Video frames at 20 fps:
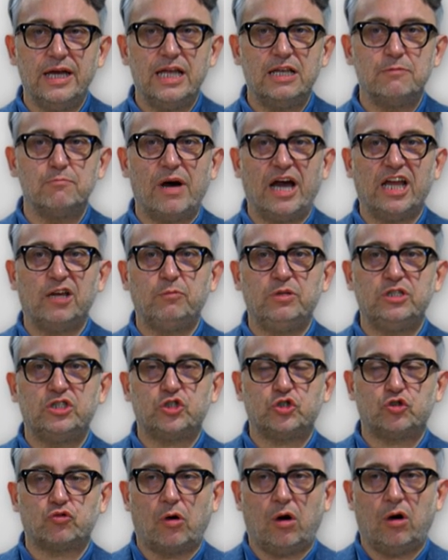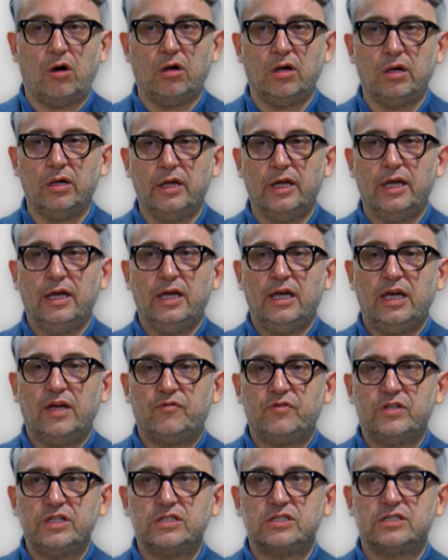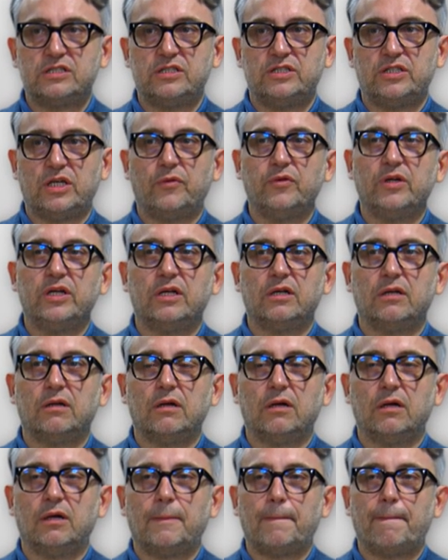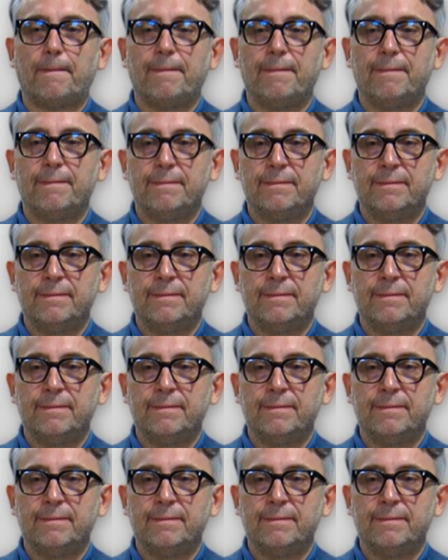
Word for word: It might be strong if this Caesarean um,